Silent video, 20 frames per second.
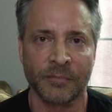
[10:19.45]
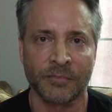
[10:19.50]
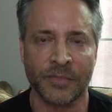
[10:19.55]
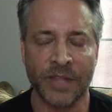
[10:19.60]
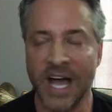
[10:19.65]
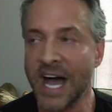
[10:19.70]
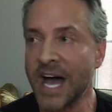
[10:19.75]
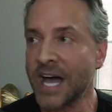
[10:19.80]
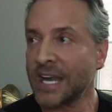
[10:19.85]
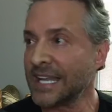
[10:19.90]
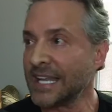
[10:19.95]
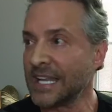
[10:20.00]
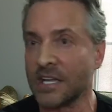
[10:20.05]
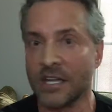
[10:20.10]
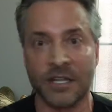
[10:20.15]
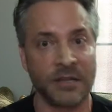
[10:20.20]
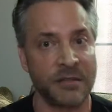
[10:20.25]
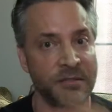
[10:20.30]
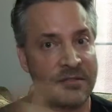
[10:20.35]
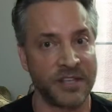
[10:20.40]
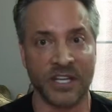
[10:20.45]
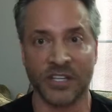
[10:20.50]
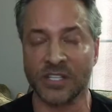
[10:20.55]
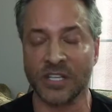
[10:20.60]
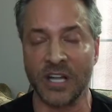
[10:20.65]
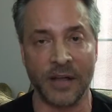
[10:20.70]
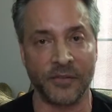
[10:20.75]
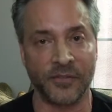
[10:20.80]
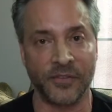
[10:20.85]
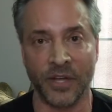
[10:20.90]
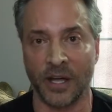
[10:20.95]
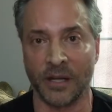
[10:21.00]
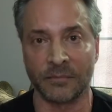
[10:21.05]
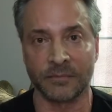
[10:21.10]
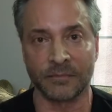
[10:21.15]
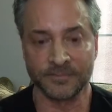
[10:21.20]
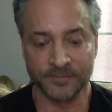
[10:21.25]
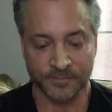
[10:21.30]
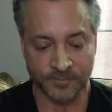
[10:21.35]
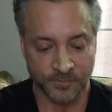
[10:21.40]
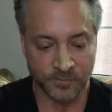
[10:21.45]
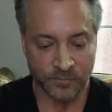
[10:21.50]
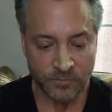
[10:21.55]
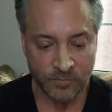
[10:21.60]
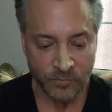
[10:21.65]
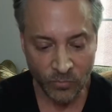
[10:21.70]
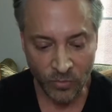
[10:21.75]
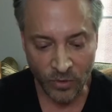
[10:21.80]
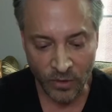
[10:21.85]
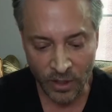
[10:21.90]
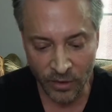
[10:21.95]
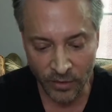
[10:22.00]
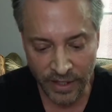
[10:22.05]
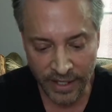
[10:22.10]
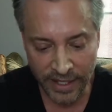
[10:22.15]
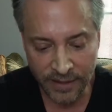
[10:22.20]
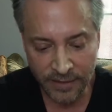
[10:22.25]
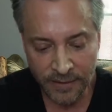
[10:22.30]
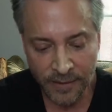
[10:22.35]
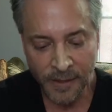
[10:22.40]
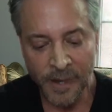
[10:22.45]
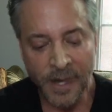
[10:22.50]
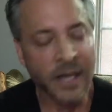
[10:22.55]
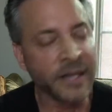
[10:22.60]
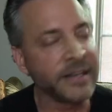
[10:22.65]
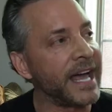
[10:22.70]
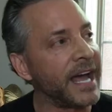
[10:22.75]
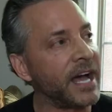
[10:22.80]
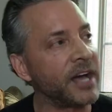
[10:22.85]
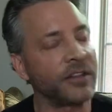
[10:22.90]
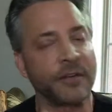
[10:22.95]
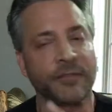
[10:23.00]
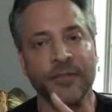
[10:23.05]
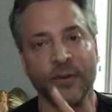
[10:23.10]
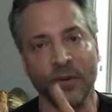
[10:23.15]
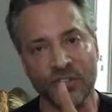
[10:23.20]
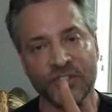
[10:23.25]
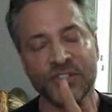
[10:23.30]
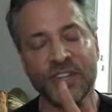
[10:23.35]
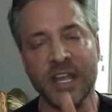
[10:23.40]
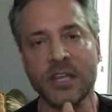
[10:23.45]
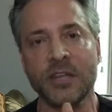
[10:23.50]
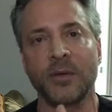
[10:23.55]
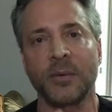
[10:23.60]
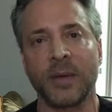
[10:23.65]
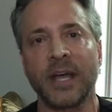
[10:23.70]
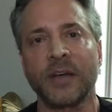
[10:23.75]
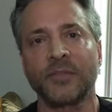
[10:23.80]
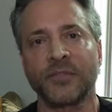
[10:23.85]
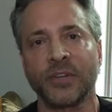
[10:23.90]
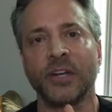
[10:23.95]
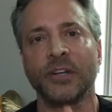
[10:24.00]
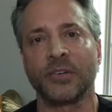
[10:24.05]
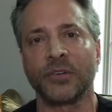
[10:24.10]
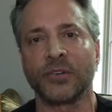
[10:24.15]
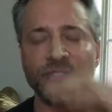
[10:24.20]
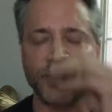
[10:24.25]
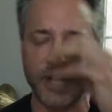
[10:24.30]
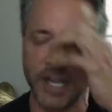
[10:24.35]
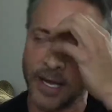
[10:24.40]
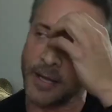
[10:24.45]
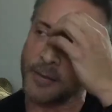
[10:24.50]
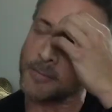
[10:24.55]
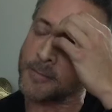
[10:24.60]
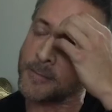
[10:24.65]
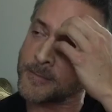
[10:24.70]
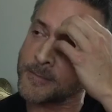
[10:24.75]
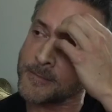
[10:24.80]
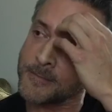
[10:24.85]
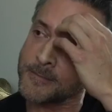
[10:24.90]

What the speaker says: Not in this lifetime. All right? Now, the first thing you have to understand,